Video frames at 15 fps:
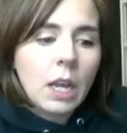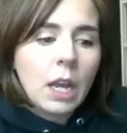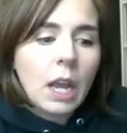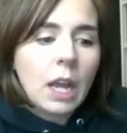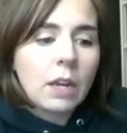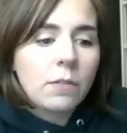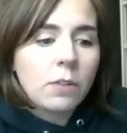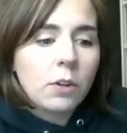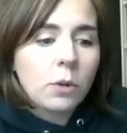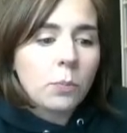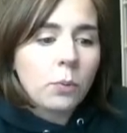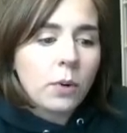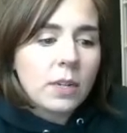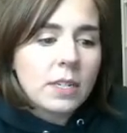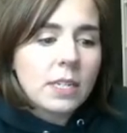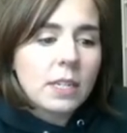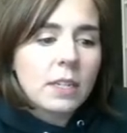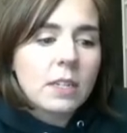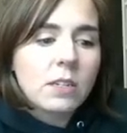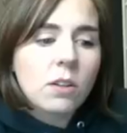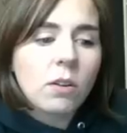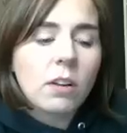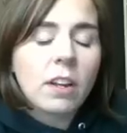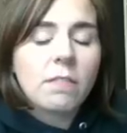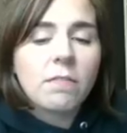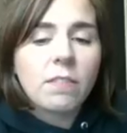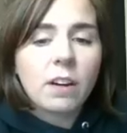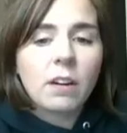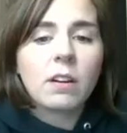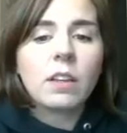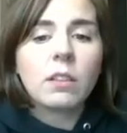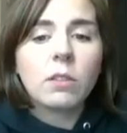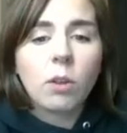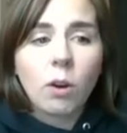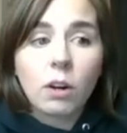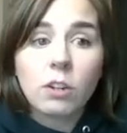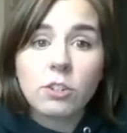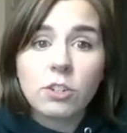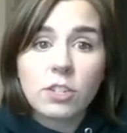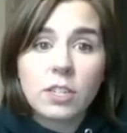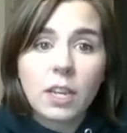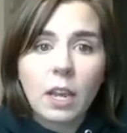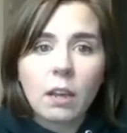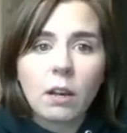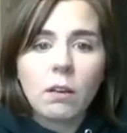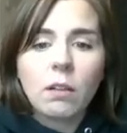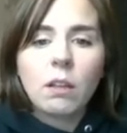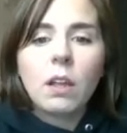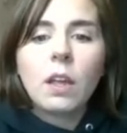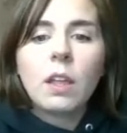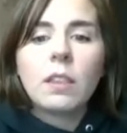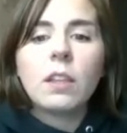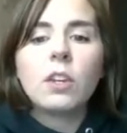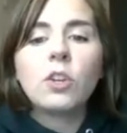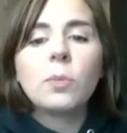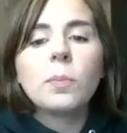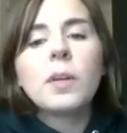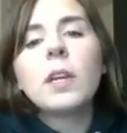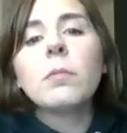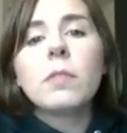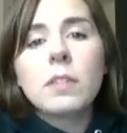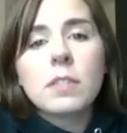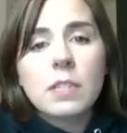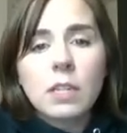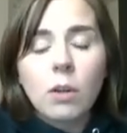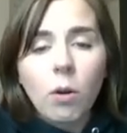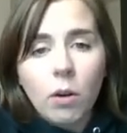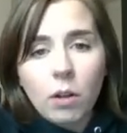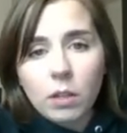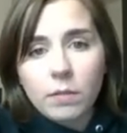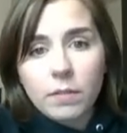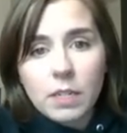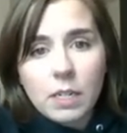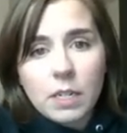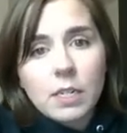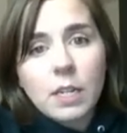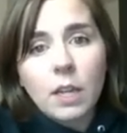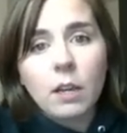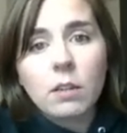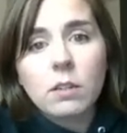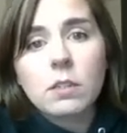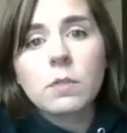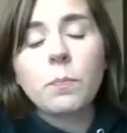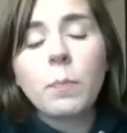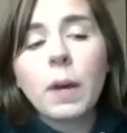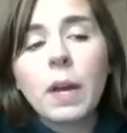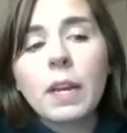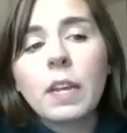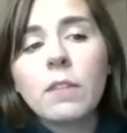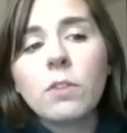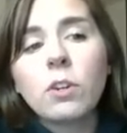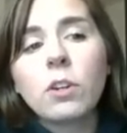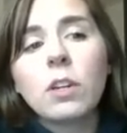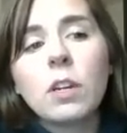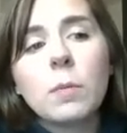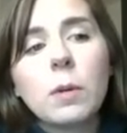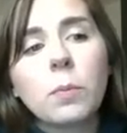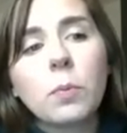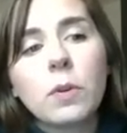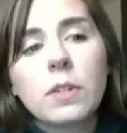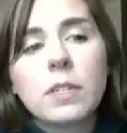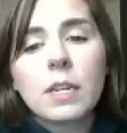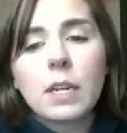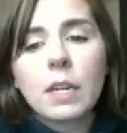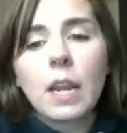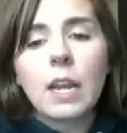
And if you're printing this on a very large scale, then you'll be able to see all of the details. But if you're going to be printing a